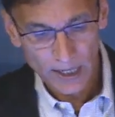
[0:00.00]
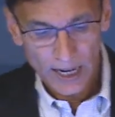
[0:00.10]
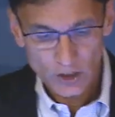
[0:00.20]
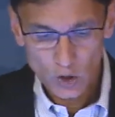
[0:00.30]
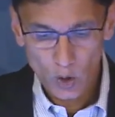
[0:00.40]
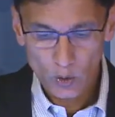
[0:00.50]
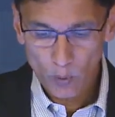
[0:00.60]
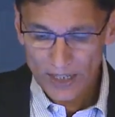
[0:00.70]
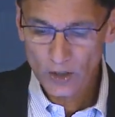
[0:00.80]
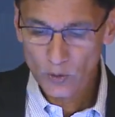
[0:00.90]
And so the
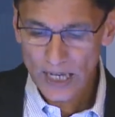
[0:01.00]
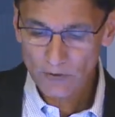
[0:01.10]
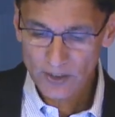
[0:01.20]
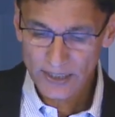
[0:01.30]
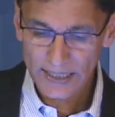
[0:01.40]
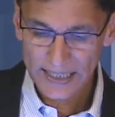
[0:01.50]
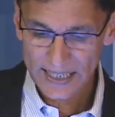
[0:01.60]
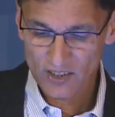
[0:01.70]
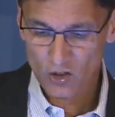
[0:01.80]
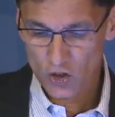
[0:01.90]
way to do that, we think,
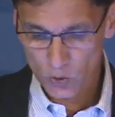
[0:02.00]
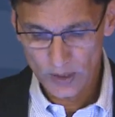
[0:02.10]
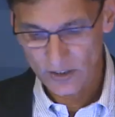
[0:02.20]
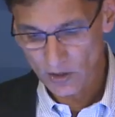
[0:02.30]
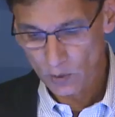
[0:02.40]
is two things, right?